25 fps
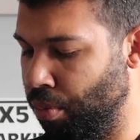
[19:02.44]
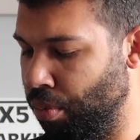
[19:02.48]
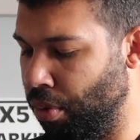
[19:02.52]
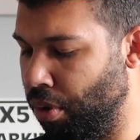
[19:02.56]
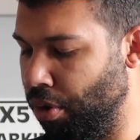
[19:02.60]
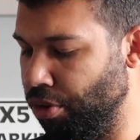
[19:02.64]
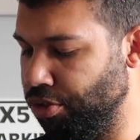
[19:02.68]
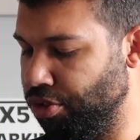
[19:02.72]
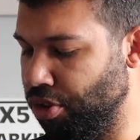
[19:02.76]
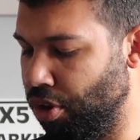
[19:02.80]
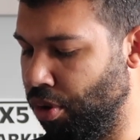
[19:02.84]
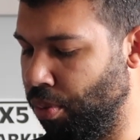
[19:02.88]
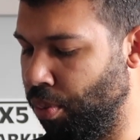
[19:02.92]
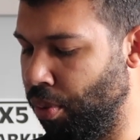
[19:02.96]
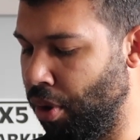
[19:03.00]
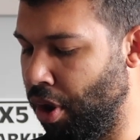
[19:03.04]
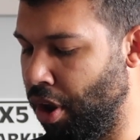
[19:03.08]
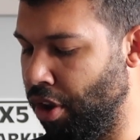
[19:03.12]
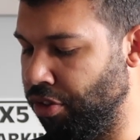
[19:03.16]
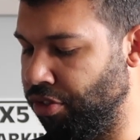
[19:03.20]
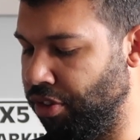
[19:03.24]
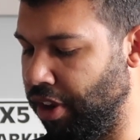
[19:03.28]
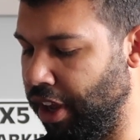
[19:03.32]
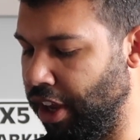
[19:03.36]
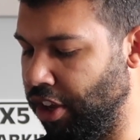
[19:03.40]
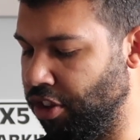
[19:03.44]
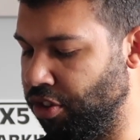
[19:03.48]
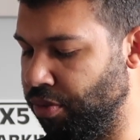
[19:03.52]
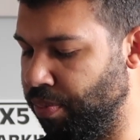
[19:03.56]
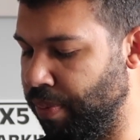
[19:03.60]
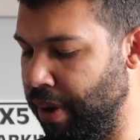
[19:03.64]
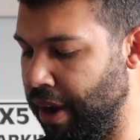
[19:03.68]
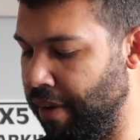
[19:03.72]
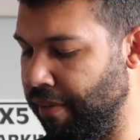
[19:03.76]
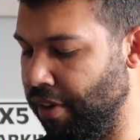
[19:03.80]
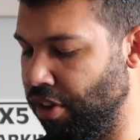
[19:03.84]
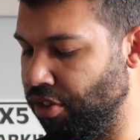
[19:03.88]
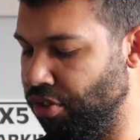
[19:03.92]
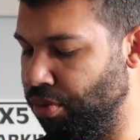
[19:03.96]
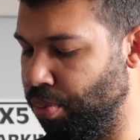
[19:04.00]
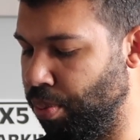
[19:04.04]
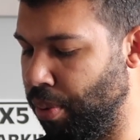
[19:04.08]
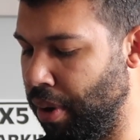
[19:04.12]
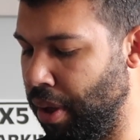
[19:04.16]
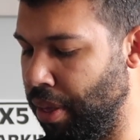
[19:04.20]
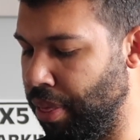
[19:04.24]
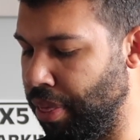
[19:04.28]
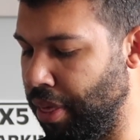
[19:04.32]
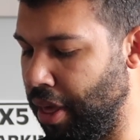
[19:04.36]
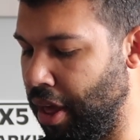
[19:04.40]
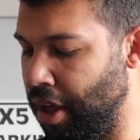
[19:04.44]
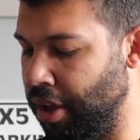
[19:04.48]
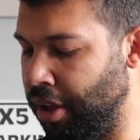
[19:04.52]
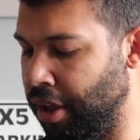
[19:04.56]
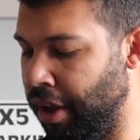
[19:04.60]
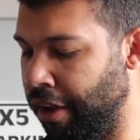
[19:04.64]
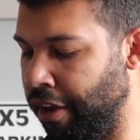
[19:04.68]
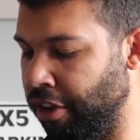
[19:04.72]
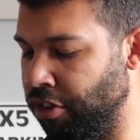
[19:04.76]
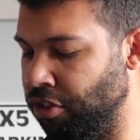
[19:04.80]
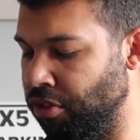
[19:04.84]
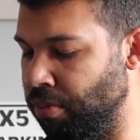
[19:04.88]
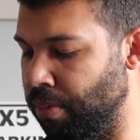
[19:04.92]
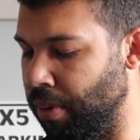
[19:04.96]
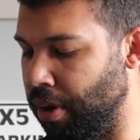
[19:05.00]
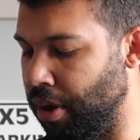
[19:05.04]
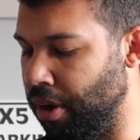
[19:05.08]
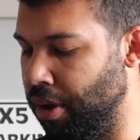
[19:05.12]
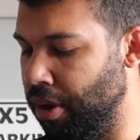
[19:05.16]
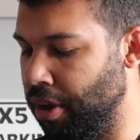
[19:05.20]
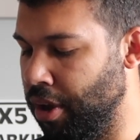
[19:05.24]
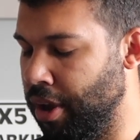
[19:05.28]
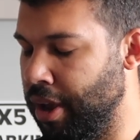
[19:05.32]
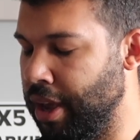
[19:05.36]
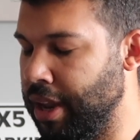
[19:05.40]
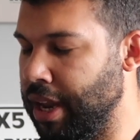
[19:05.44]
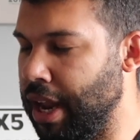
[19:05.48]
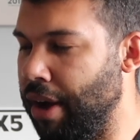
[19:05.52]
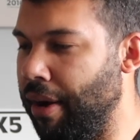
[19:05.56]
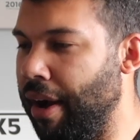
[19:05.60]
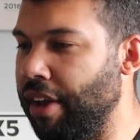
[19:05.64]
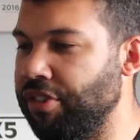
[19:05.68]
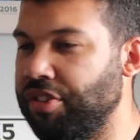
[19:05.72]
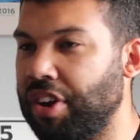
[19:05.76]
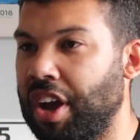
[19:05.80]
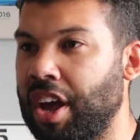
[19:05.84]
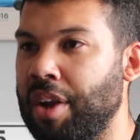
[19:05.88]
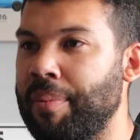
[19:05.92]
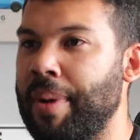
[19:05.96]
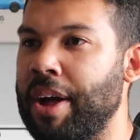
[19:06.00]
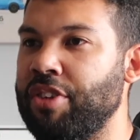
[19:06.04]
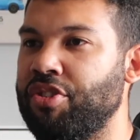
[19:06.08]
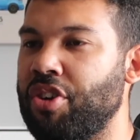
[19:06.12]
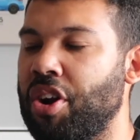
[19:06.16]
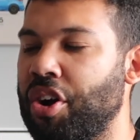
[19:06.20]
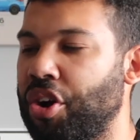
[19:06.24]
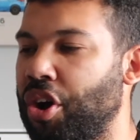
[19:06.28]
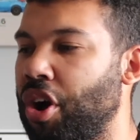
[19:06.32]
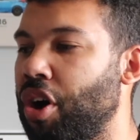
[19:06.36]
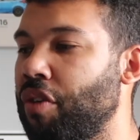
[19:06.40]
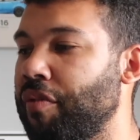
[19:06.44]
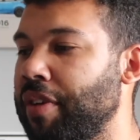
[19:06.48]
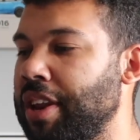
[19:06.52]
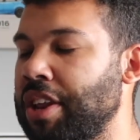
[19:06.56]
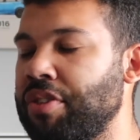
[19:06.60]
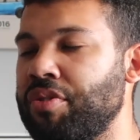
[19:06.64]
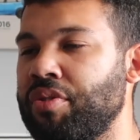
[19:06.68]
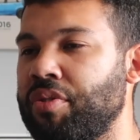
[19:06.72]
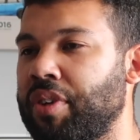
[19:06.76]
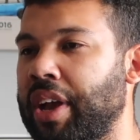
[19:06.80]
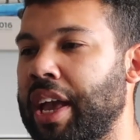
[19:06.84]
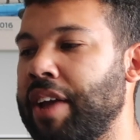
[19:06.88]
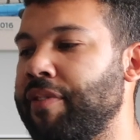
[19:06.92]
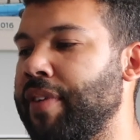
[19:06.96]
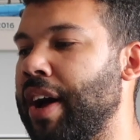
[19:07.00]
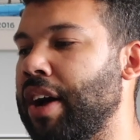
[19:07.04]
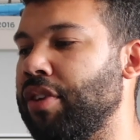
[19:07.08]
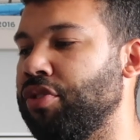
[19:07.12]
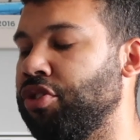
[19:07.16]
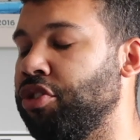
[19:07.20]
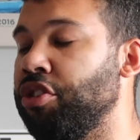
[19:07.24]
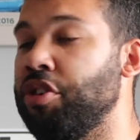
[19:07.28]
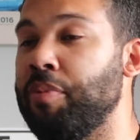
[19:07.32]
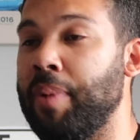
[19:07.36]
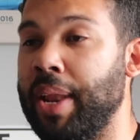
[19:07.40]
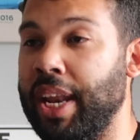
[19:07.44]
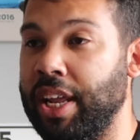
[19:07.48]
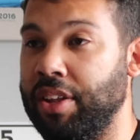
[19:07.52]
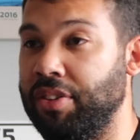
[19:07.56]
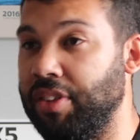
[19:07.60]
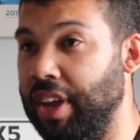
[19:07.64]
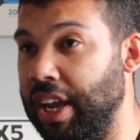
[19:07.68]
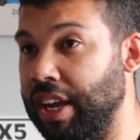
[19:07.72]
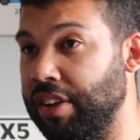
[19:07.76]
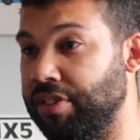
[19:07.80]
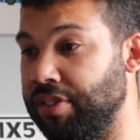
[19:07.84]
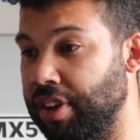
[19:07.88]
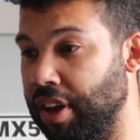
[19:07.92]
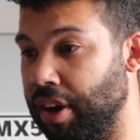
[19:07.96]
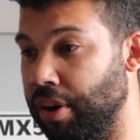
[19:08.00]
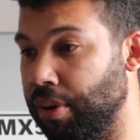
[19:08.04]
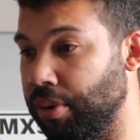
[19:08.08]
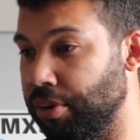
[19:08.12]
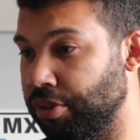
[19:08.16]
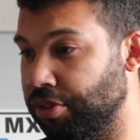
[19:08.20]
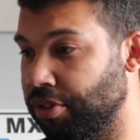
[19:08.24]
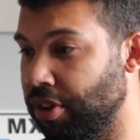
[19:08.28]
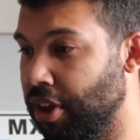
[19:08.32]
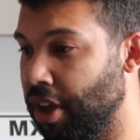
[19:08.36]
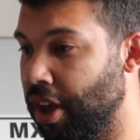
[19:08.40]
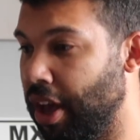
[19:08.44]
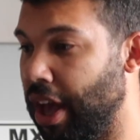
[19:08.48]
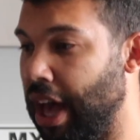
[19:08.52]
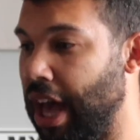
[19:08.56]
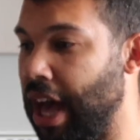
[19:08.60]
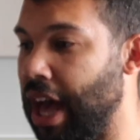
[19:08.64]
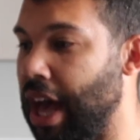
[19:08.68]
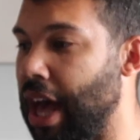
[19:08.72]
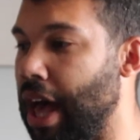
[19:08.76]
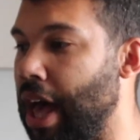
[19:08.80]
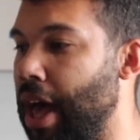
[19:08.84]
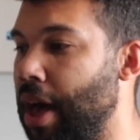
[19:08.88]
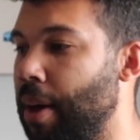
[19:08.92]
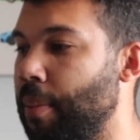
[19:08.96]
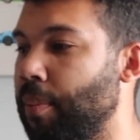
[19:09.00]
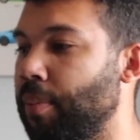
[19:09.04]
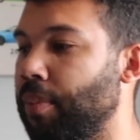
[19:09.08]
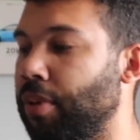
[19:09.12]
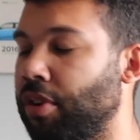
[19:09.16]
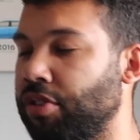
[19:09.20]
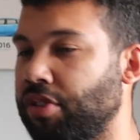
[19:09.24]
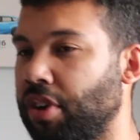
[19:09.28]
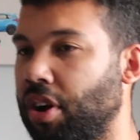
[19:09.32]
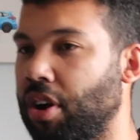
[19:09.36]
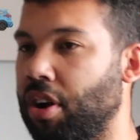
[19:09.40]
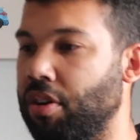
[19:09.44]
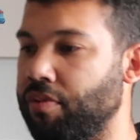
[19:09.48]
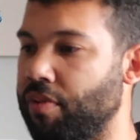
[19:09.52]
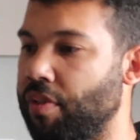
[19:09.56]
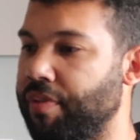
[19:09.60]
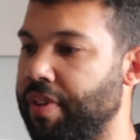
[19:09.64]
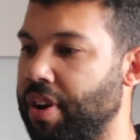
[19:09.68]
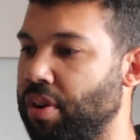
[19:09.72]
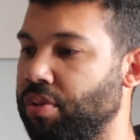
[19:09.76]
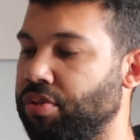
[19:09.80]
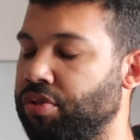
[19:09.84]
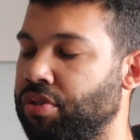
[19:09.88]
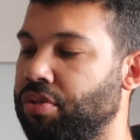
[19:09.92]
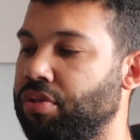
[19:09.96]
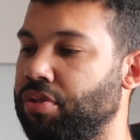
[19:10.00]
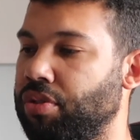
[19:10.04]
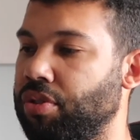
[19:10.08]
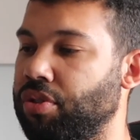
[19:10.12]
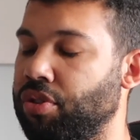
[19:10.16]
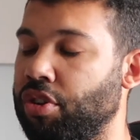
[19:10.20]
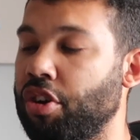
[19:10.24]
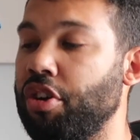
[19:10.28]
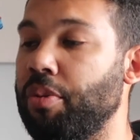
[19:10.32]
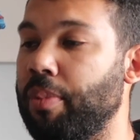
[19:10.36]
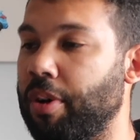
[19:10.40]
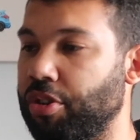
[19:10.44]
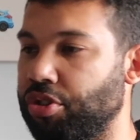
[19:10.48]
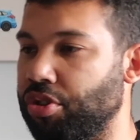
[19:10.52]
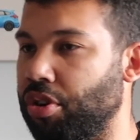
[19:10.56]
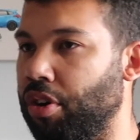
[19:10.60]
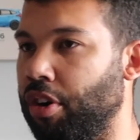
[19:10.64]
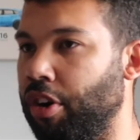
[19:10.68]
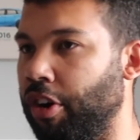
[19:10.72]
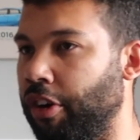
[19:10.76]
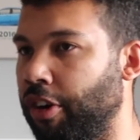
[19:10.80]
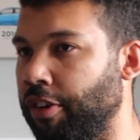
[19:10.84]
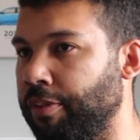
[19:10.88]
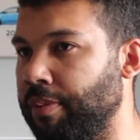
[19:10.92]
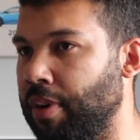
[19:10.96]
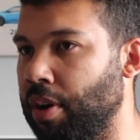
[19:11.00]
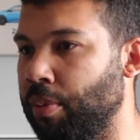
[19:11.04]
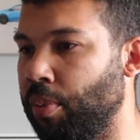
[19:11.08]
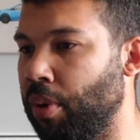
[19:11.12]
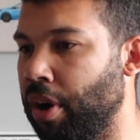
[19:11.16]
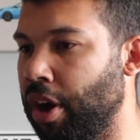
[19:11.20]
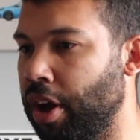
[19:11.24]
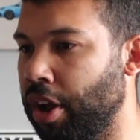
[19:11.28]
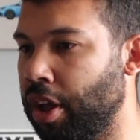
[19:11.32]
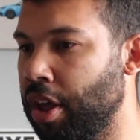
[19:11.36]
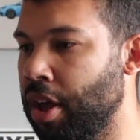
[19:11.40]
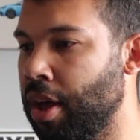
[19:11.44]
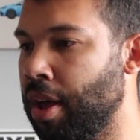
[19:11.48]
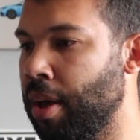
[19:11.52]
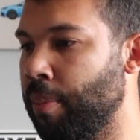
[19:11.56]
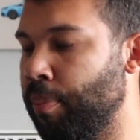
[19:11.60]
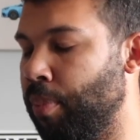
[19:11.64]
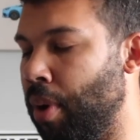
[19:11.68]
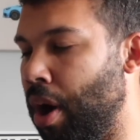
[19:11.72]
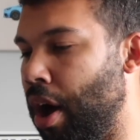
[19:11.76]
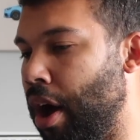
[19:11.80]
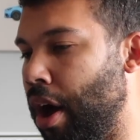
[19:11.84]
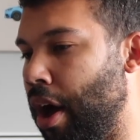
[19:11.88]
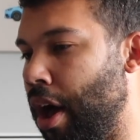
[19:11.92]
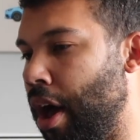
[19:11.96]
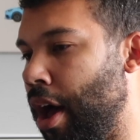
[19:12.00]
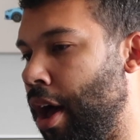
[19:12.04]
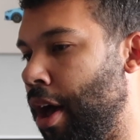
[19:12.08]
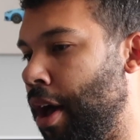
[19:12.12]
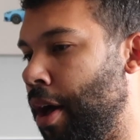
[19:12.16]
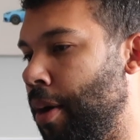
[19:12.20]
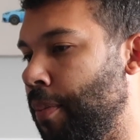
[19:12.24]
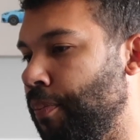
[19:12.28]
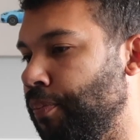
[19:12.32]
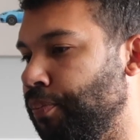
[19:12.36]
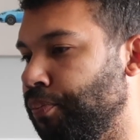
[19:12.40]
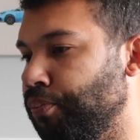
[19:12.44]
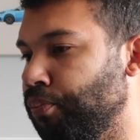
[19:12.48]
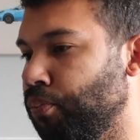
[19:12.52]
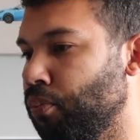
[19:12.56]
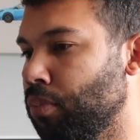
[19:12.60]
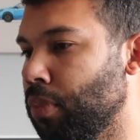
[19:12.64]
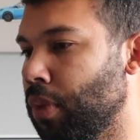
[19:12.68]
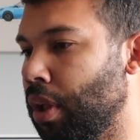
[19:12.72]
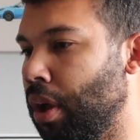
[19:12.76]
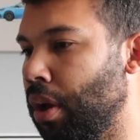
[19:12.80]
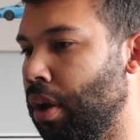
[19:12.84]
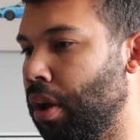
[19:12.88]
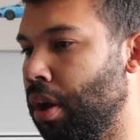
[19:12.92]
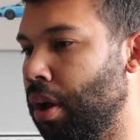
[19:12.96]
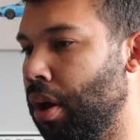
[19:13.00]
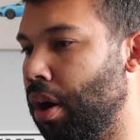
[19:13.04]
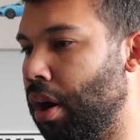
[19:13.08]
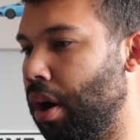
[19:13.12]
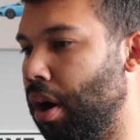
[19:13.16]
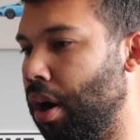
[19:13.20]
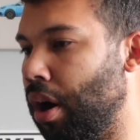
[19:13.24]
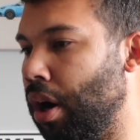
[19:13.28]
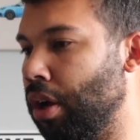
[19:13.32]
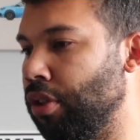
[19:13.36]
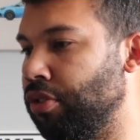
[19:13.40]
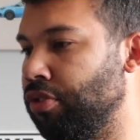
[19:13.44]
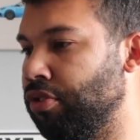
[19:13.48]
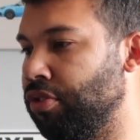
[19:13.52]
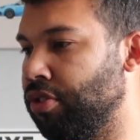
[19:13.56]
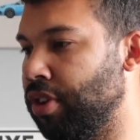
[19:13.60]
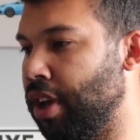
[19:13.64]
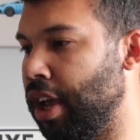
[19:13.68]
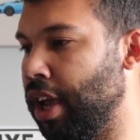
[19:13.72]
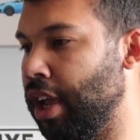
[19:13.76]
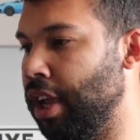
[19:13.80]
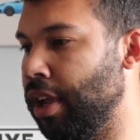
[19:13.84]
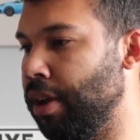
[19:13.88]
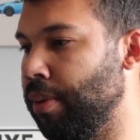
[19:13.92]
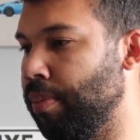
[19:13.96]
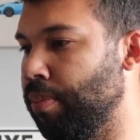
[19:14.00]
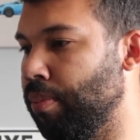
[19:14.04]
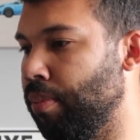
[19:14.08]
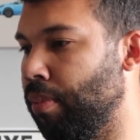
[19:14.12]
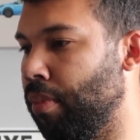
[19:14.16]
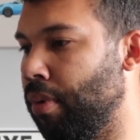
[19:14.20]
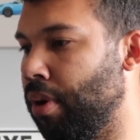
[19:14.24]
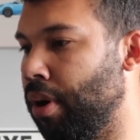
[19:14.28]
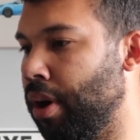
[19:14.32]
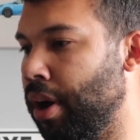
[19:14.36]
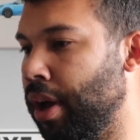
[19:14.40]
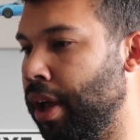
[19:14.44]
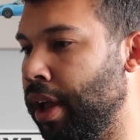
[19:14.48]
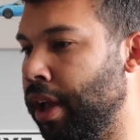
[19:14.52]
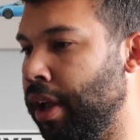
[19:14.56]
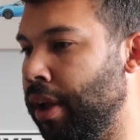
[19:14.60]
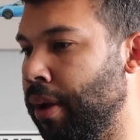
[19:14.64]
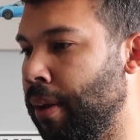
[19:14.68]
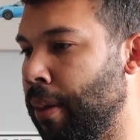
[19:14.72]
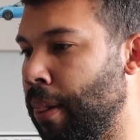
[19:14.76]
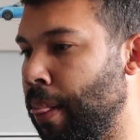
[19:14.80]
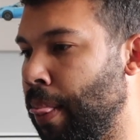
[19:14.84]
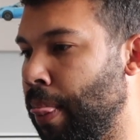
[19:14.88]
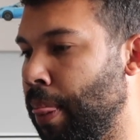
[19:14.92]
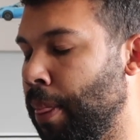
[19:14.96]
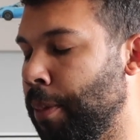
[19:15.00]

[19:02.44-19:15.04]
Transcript: what was your worst experience with a customer? Now, as you can imagine, I can't really give out too many details because um, I can't reveal too much of, my work. But um, I'd say my